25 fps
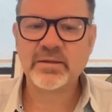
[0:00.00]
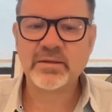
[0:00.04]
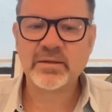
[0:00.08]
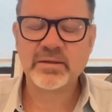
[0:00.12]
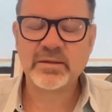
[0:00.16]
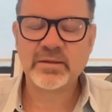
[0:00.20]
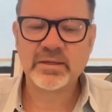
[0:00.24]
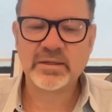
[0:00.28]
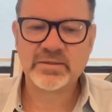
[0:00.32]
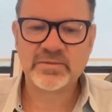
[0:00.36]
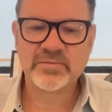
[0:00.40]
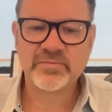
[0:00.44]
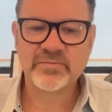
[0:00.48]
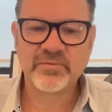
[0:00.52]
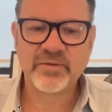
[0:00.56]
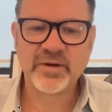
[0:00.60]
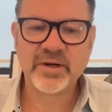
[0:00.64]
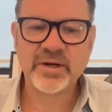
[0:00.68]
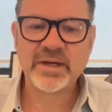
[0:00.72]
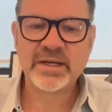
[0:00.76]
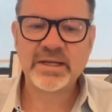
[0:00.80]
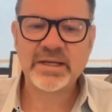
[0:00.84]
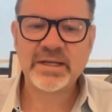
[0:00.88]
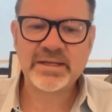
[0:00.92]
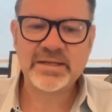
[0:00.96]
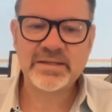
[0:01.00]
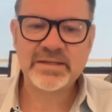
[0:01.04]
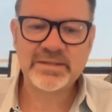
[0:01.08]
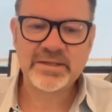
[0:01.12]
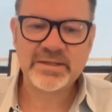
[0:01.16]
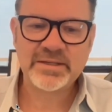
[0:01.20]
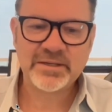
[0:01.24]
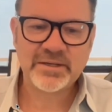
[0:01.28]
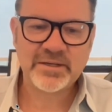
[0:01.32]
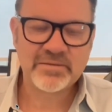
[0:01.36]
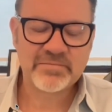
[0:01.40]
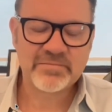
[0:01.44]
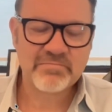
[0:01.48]
It's very easy.
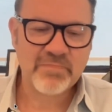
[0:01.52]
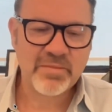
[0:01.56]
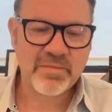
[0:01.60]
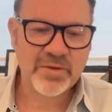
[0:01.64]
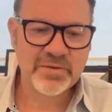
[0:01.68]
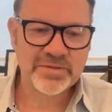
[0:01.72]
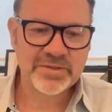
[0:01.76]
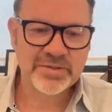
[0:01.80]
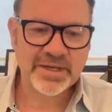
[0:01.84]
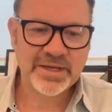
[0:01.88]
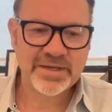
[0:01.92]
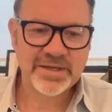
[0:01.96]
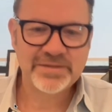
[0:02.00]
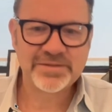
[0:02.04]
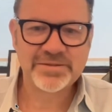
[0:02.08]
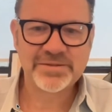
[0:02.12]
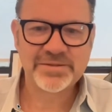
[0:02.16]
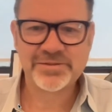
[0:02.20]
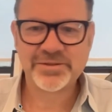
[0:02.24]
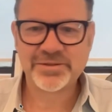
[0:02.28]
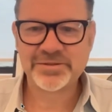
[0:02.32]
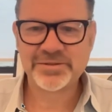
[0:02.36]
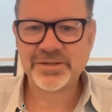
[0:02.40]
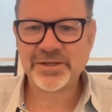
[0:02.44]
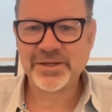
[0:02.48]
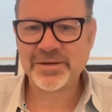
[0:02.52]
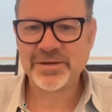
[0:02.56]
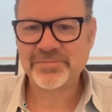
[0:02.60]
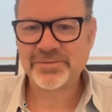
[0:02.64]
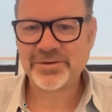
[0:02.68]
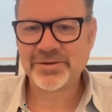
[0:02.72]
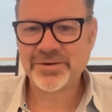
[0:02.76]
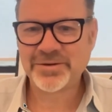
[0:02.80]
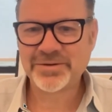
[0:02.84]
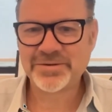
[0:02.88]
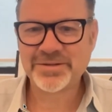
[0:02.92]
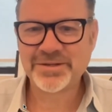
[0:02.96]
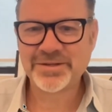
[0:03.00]
And in most cases, your team
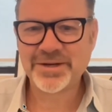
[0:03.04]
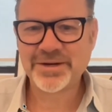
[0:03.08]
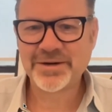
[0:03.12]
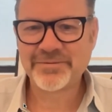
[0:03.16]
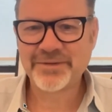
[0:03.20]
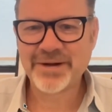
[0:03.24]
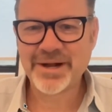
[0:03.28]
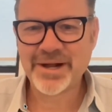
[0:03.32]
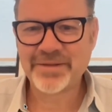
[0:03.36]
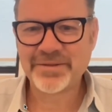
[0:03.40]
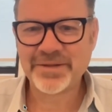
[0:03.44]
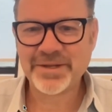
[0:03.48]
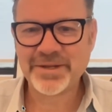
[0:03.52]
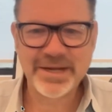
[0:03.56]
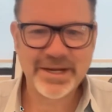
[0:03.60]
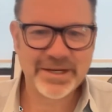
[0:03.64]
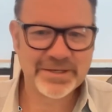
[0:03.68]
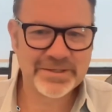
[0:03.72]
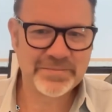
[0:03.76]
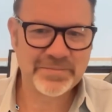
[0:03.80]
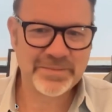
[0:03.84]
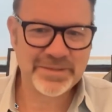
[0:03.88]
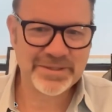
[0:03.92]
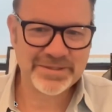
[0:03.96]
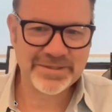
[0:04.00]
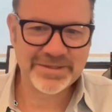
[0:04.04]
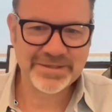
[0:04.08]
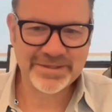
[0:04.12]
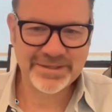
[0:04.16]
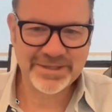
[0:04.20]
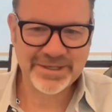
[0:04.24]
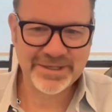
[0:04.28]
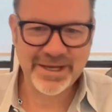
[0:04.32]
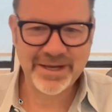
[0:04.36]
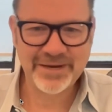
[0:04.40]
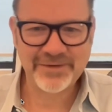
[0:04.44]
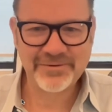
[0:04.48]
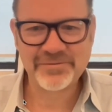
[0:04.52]
turns that around the next business
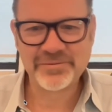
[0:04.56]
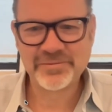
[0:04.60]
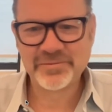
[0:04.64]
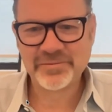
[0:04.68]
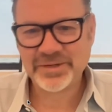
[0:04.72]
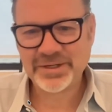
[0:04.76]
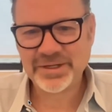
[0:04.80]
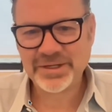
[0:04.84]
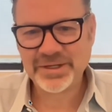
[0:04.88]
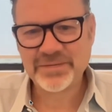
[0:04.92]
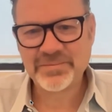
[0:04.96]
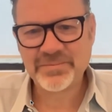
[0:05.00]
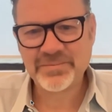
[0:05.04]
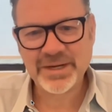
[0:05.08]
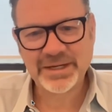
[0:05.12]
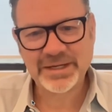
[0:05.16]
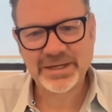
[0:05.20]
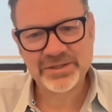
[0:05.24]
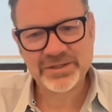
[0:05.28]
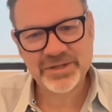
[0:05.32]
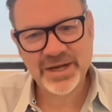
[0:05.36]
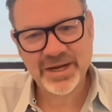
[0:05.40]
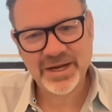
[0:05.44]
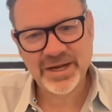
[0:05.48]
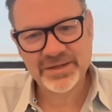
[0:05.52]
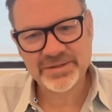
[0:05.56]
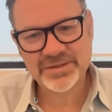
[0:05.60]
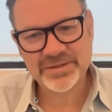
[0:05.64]
day when we need to make a change.